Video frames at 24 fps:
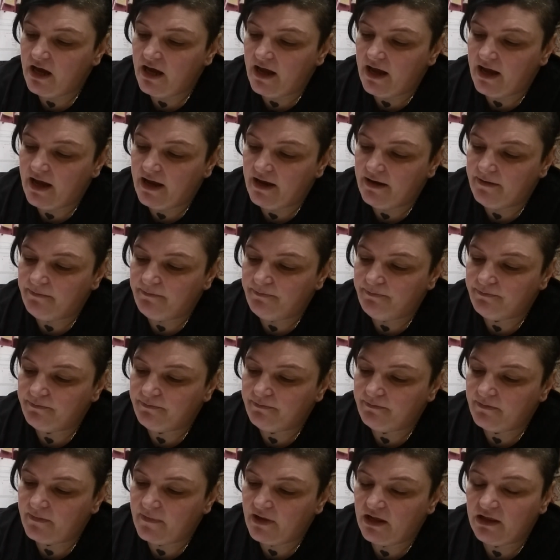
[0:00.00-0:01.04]
Um,
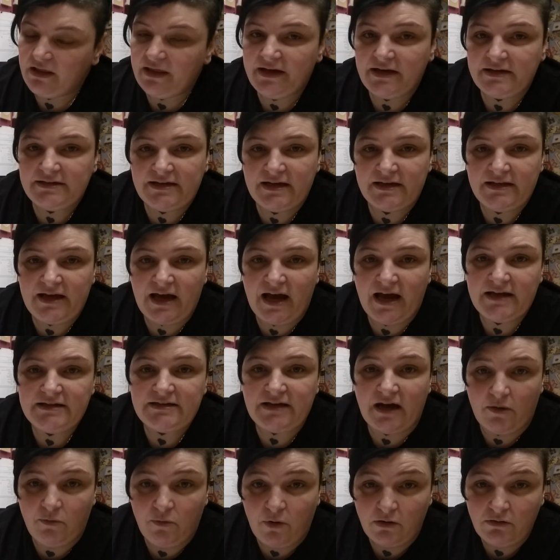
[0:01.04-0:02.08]
like I said, guys,
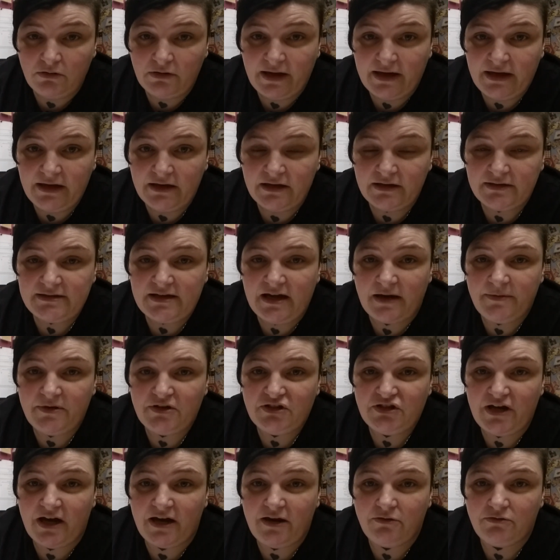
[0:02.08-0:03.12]
I will link Tammy's
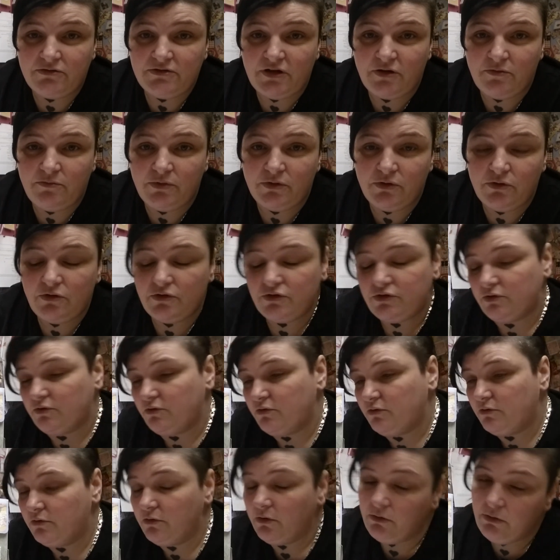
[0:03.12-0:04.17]
channel down below, so
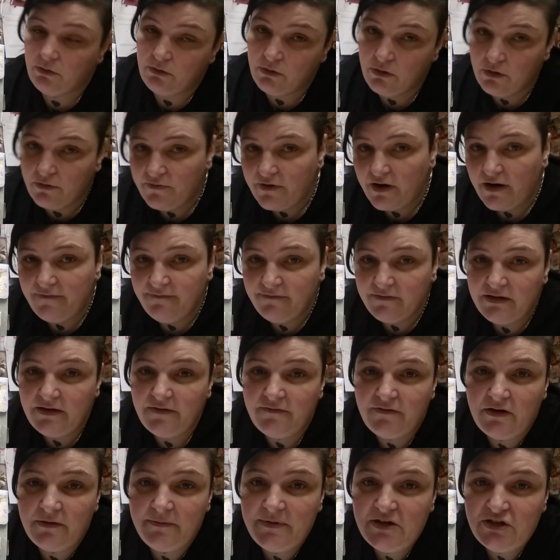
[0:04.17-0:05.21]
go over and
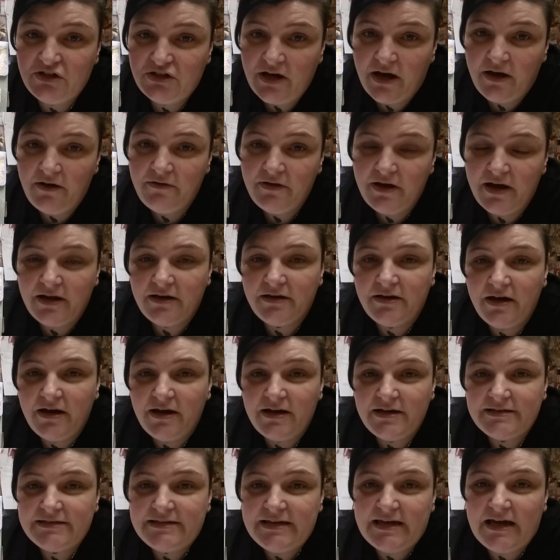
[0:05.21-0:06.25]
give her a wee shout and
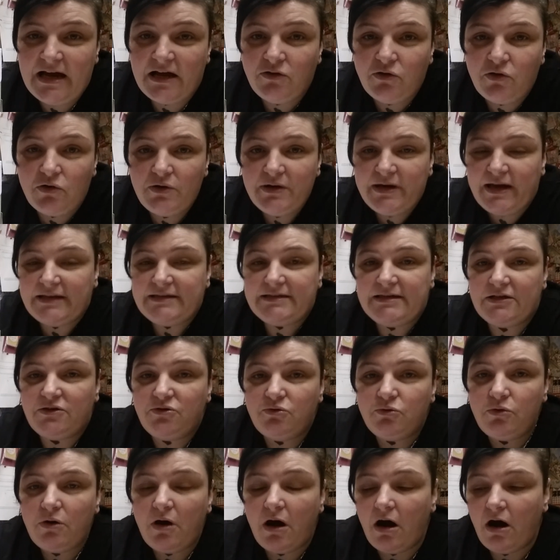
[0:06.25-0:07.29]
say hello and get to
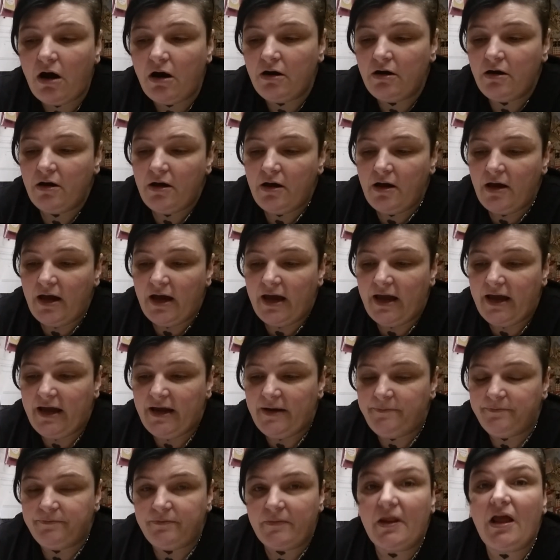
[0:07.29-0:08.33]
know her.
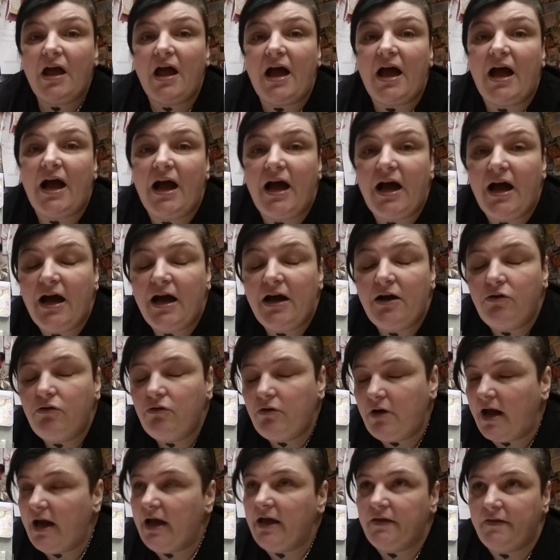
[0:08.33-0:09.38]
Um,
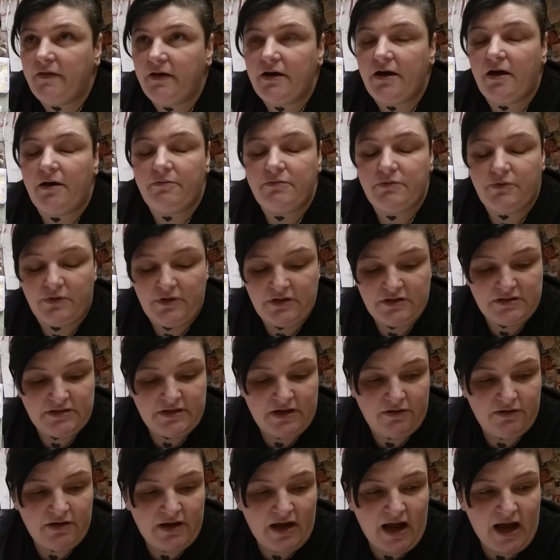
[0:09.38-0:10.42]
why, that I wanted to
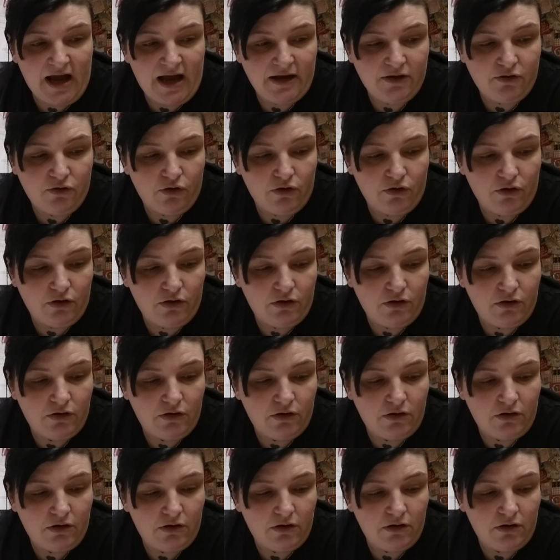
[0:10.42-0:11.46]
tell you I got
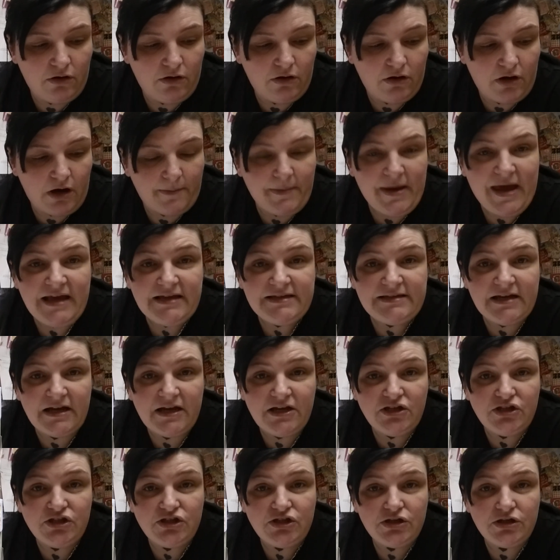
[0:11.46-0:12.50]
a
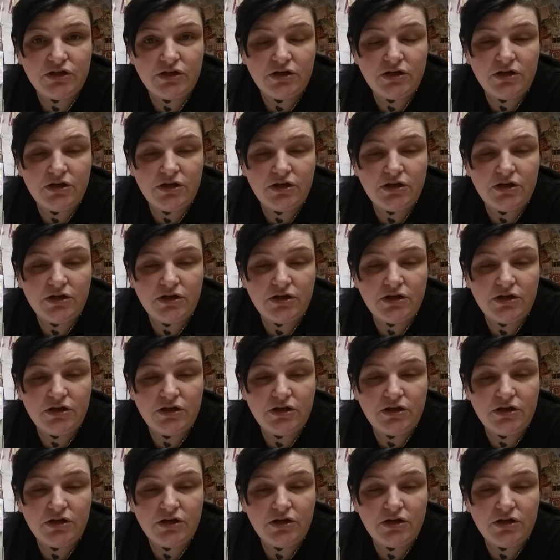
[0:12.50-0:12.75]
message.